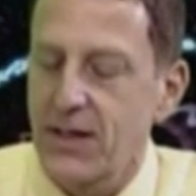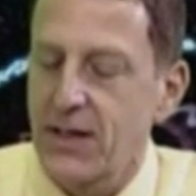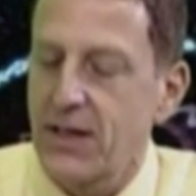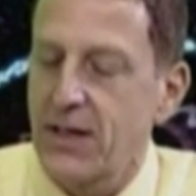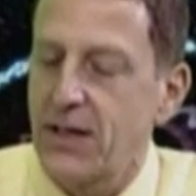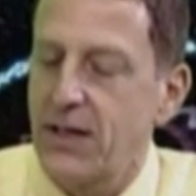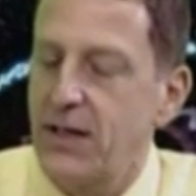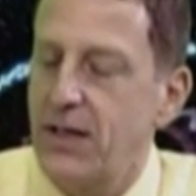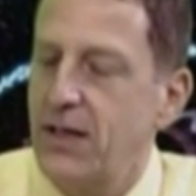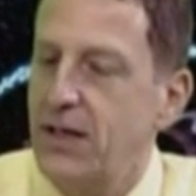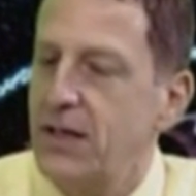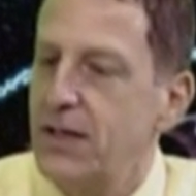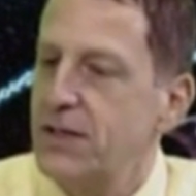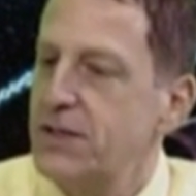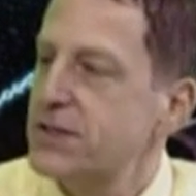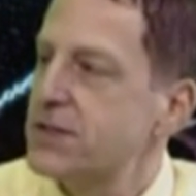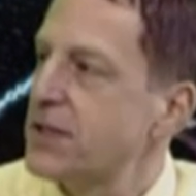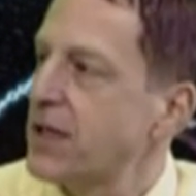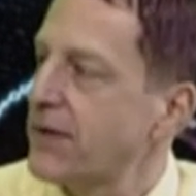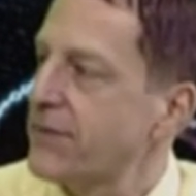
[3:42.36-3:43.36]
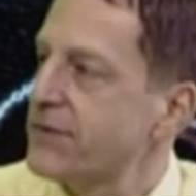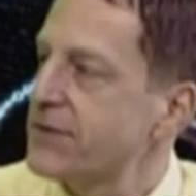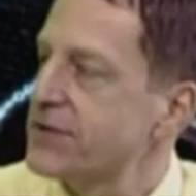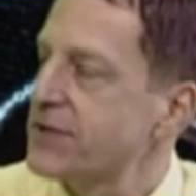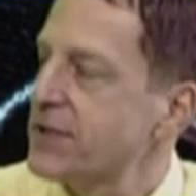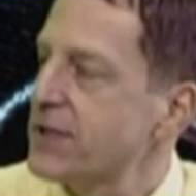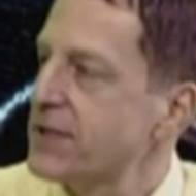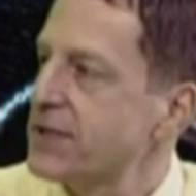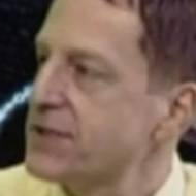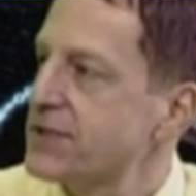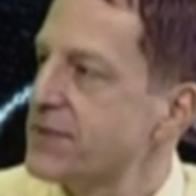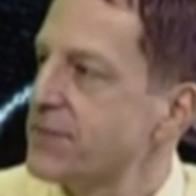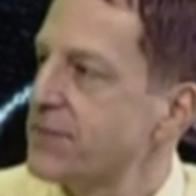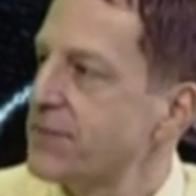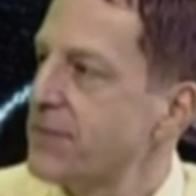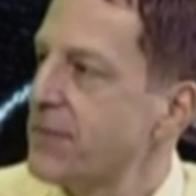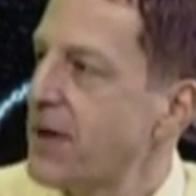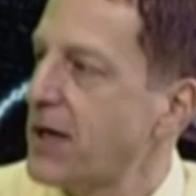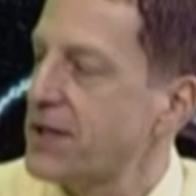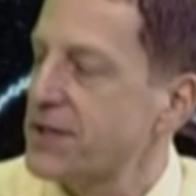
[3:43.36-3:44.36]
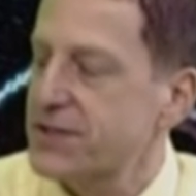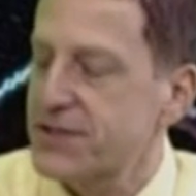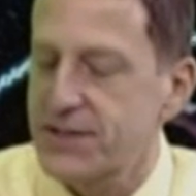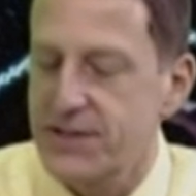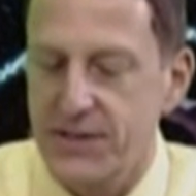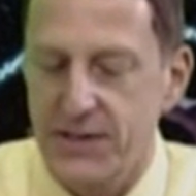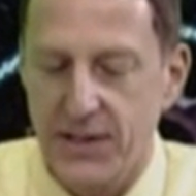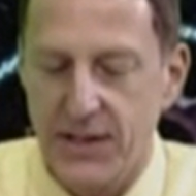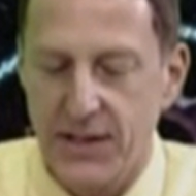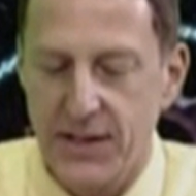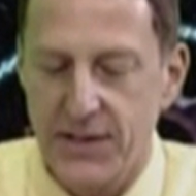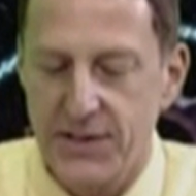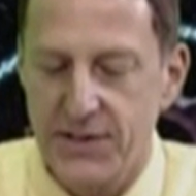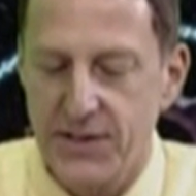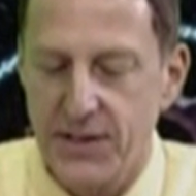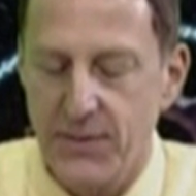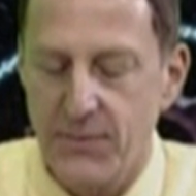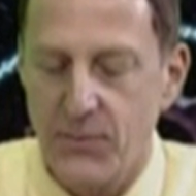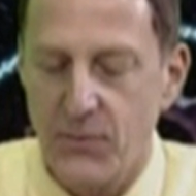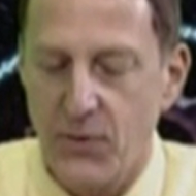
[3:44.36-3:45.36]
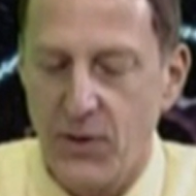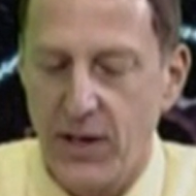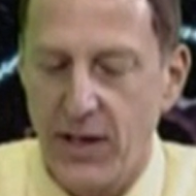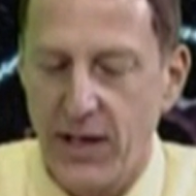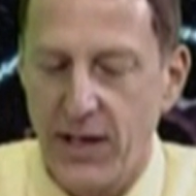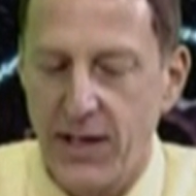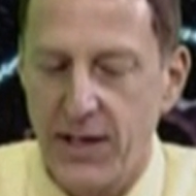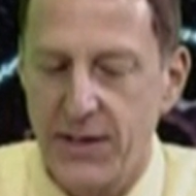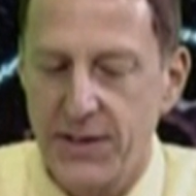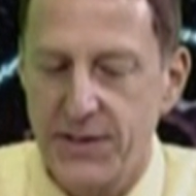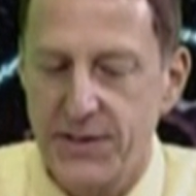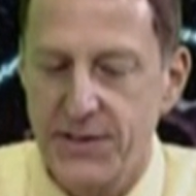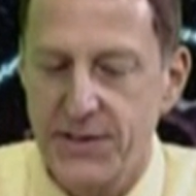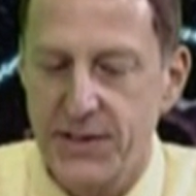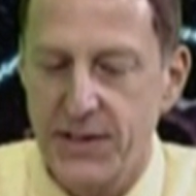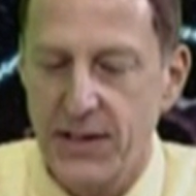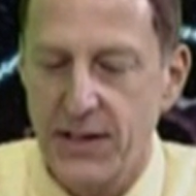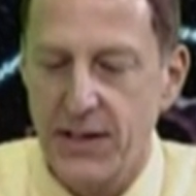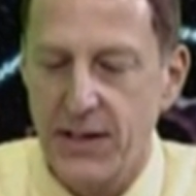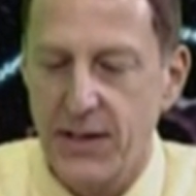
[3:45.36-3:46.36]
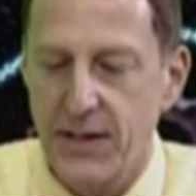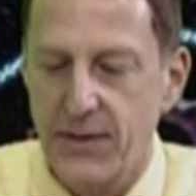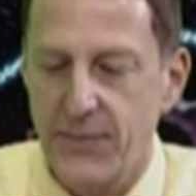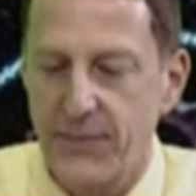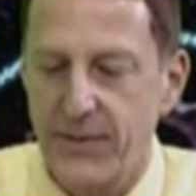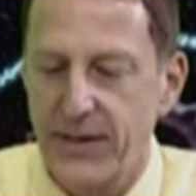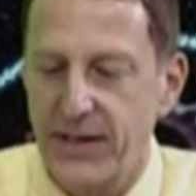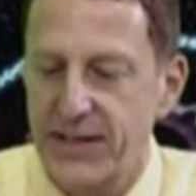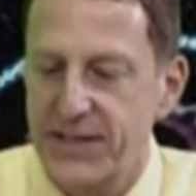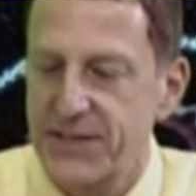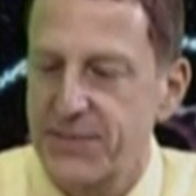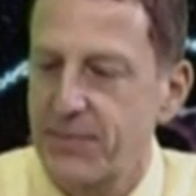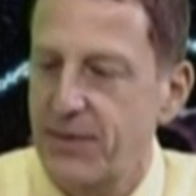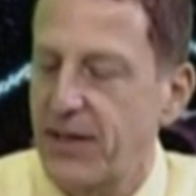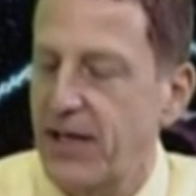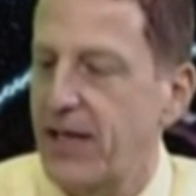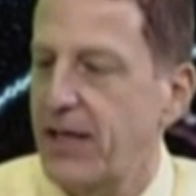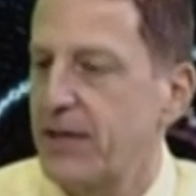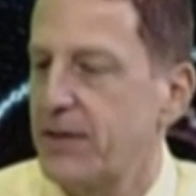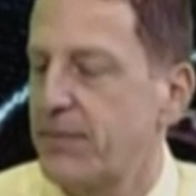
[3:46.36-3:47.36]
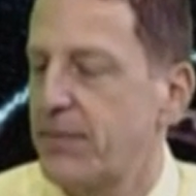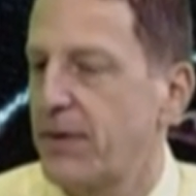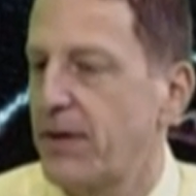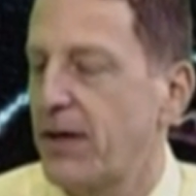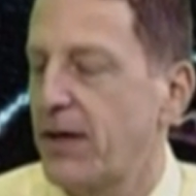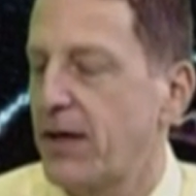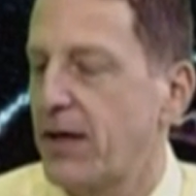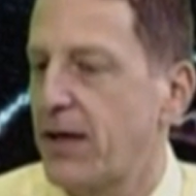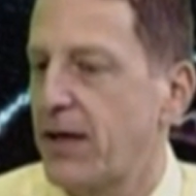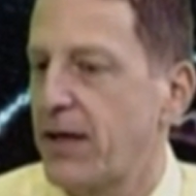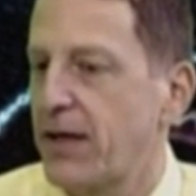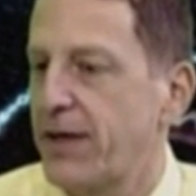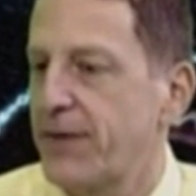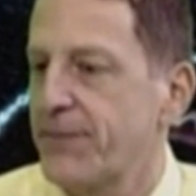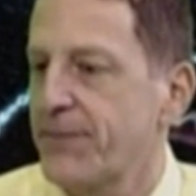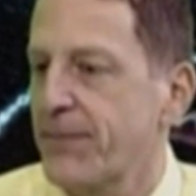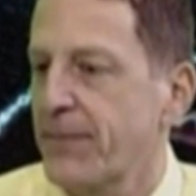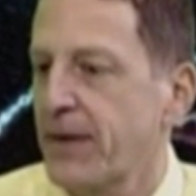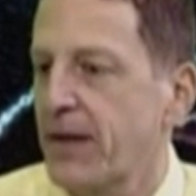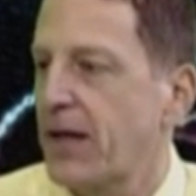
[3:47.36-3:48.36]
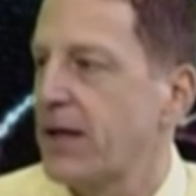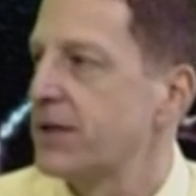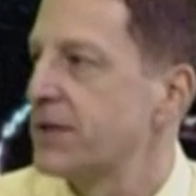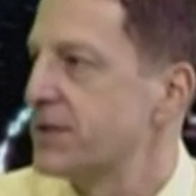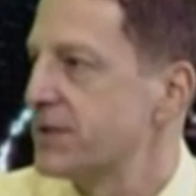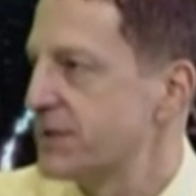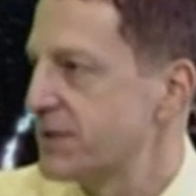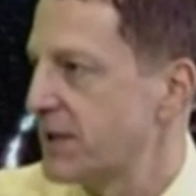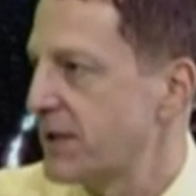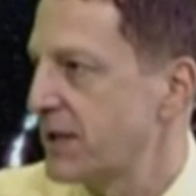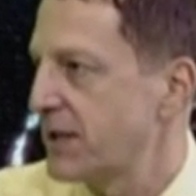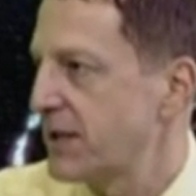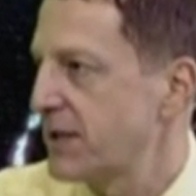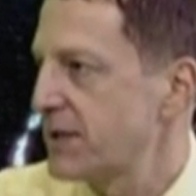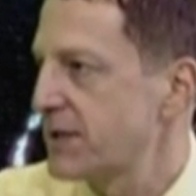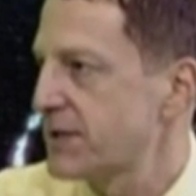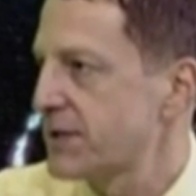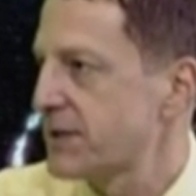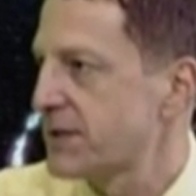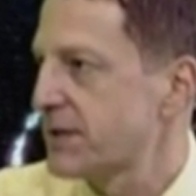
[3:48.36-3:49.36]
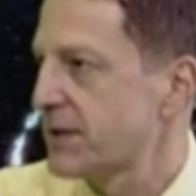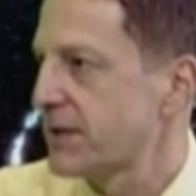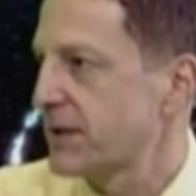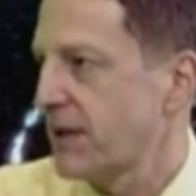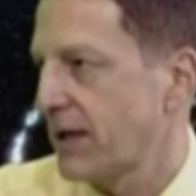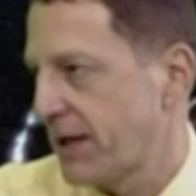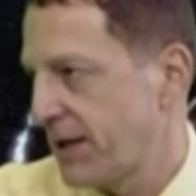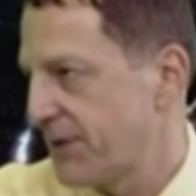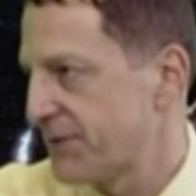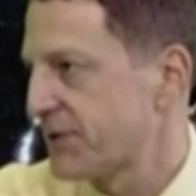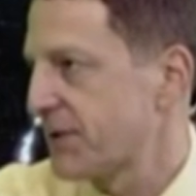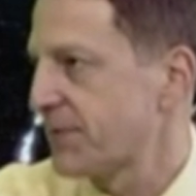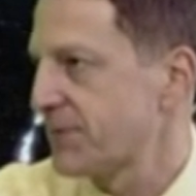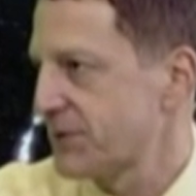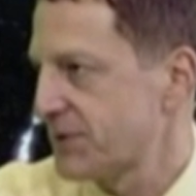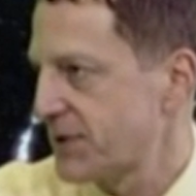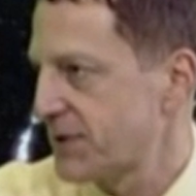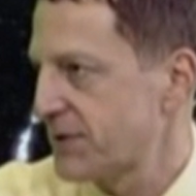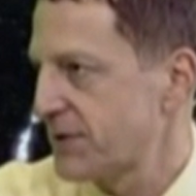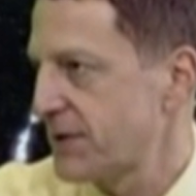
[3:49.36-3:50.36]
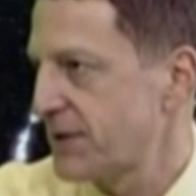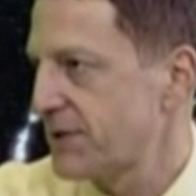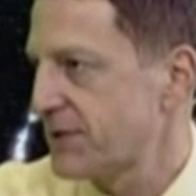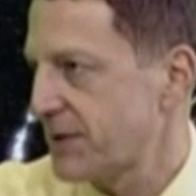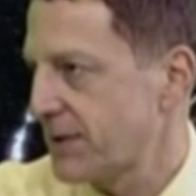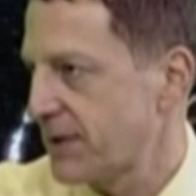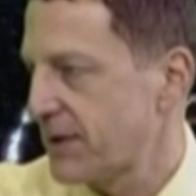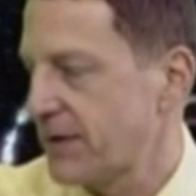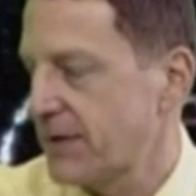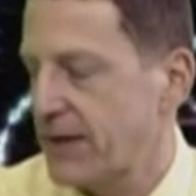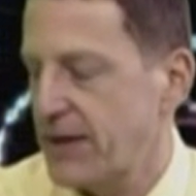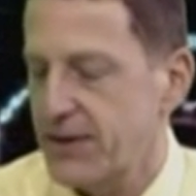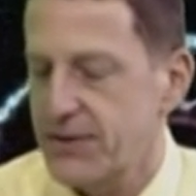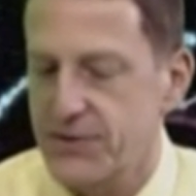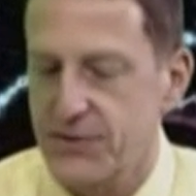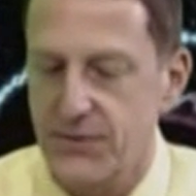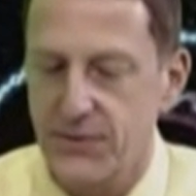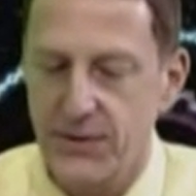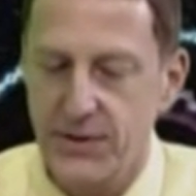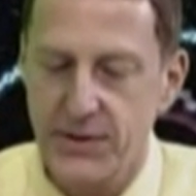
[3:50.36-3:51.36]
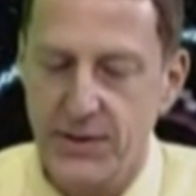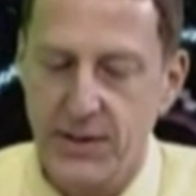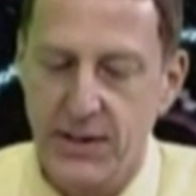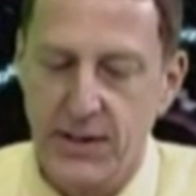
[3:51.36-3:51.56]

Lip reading: these deficits must, in some ways, be explained by a disease, like Alzheimer's disease, something of that sort.